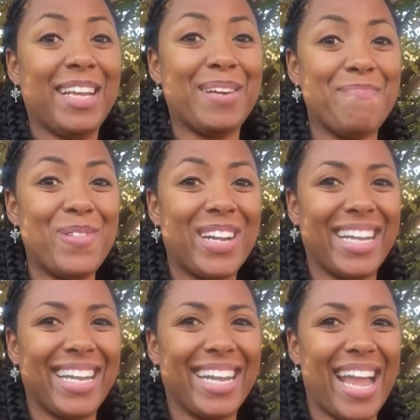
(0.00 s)
Good
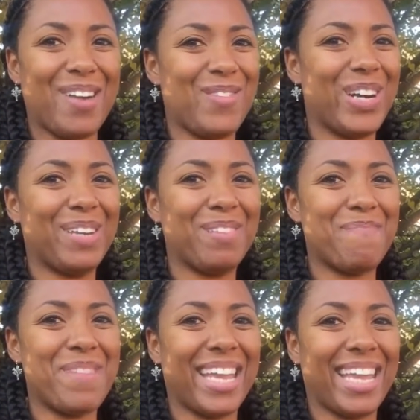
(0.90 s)
morning and welcome to
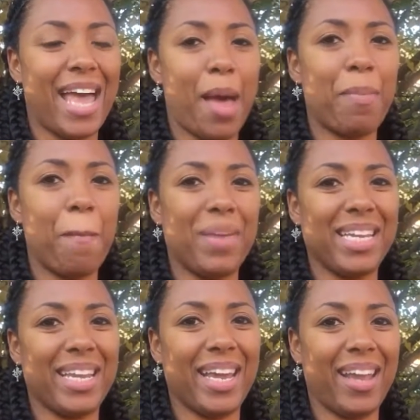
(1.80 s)
Make It Happen
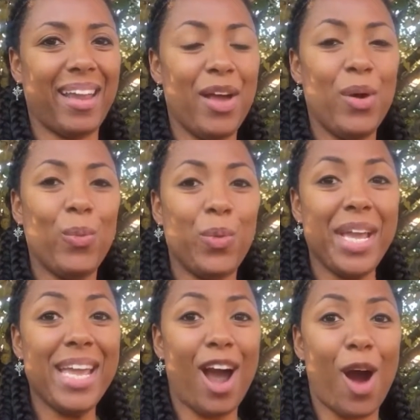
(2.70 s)
Monday.
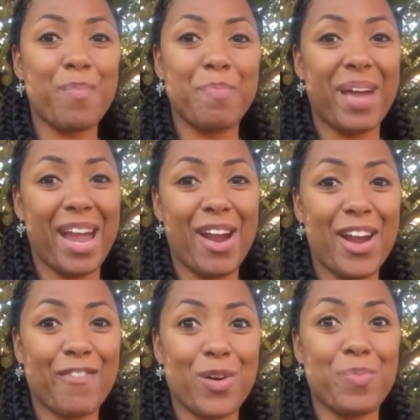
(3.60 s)
We are
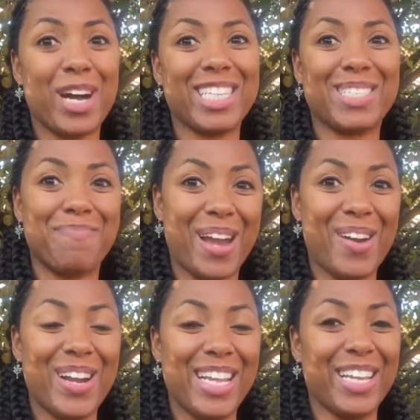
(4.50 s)
preparing for
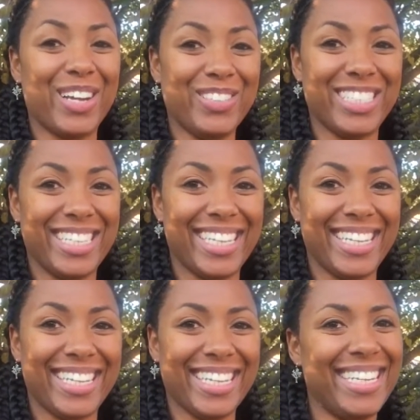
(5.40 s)
prosperity
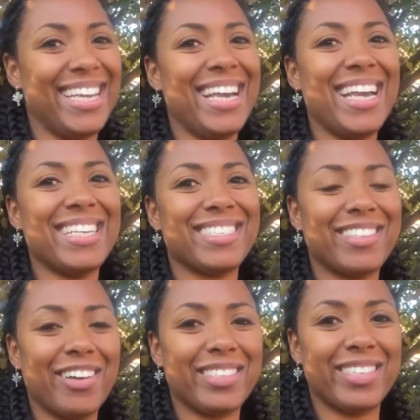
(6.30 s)
coaching. It
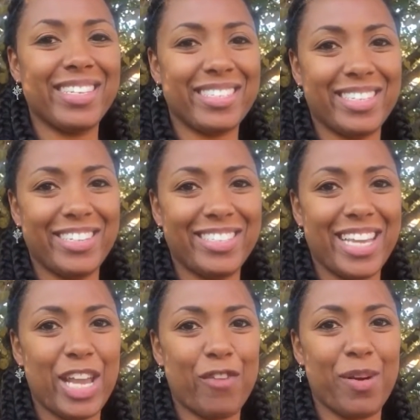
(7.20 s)
starts this
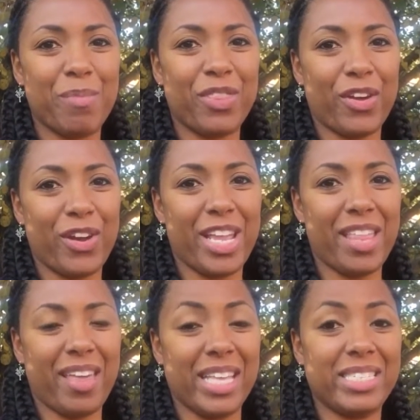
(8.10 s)
Thursday, November
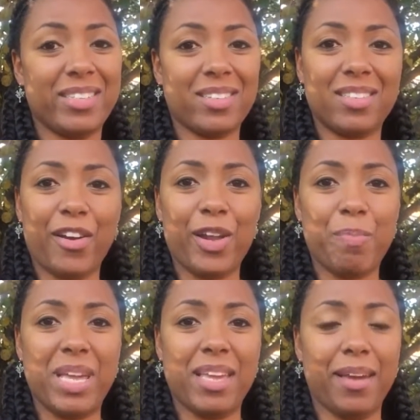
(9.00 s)
30th at 6:30
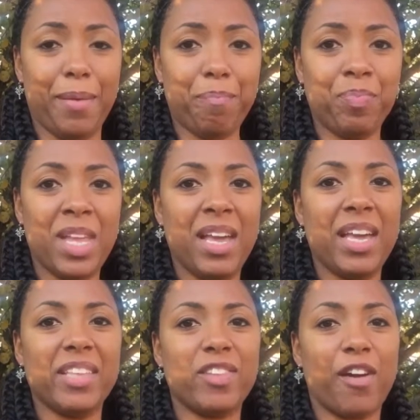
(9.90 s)
p.m.
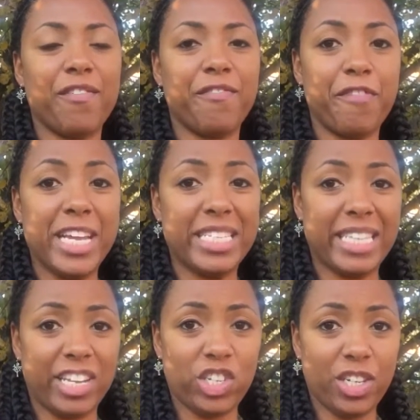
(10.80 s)
It's our free
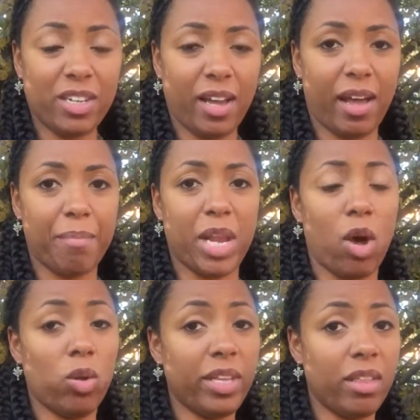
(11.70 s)
session, um, and
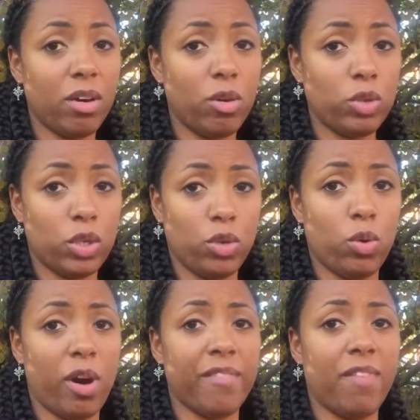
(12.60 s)
only those
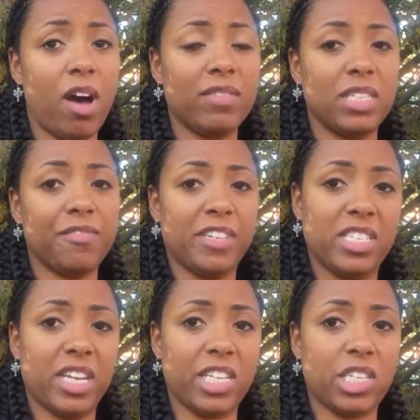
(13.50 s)
who are involved in the free
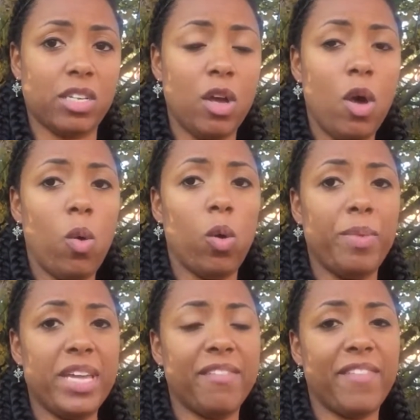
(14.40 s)
session will
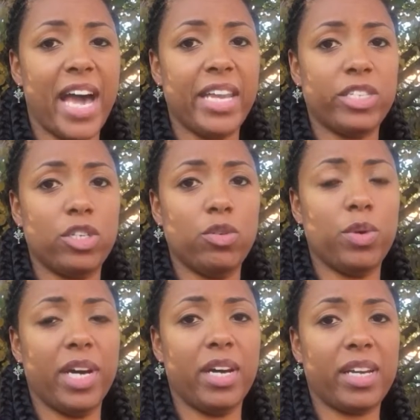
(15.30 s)
be invited
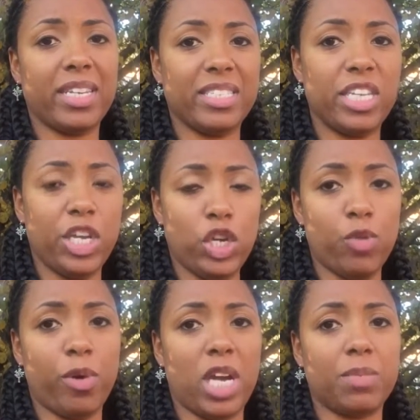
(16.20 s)
to uh, continue
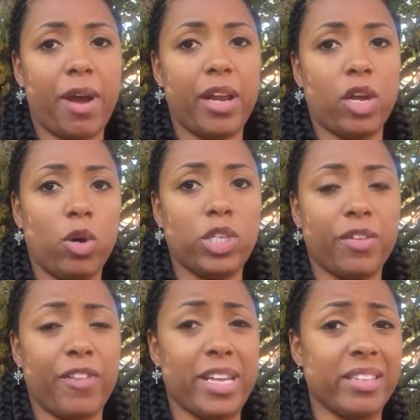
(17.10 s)
prosperity
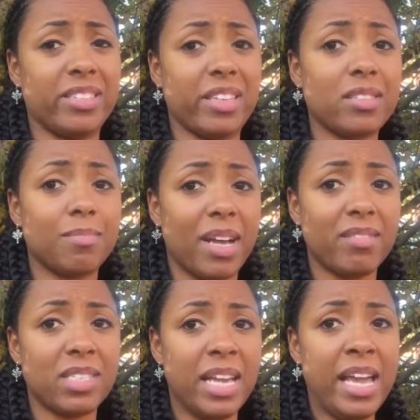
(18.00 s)
coaching for either six
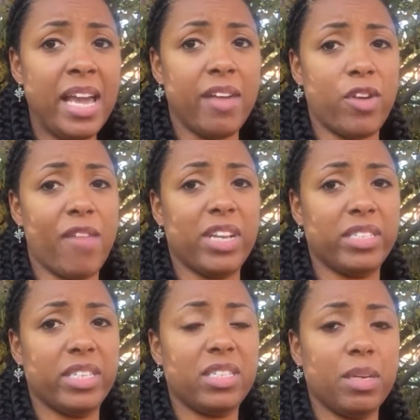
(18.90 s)
months if you have an
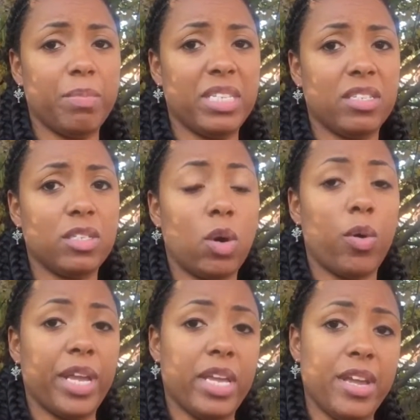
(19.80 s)
existing business
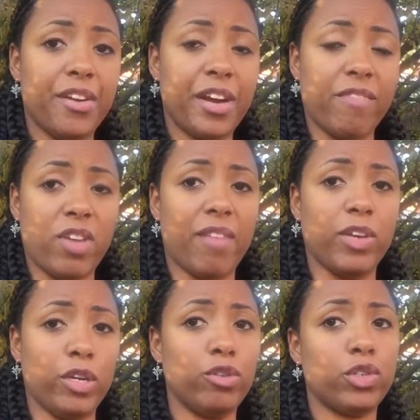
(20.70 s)
or a year if you have
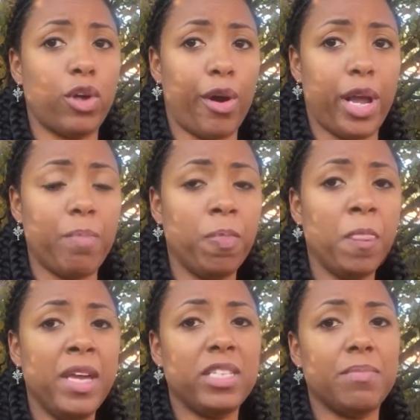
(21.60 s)
a new startup
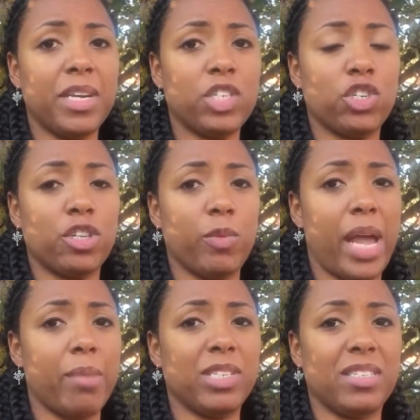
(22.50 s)
to make sure that we're
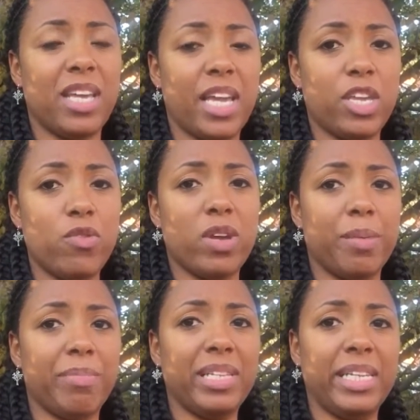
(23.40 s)
able to take you
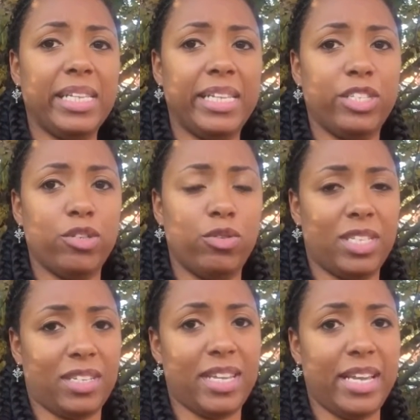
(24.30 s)
completely to
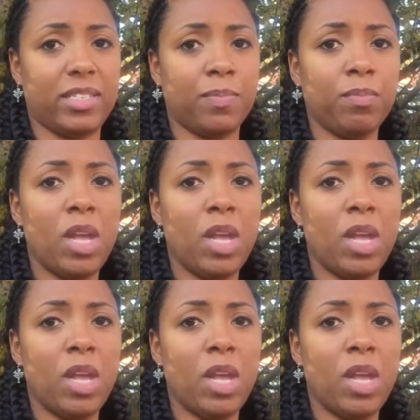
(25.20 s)
success.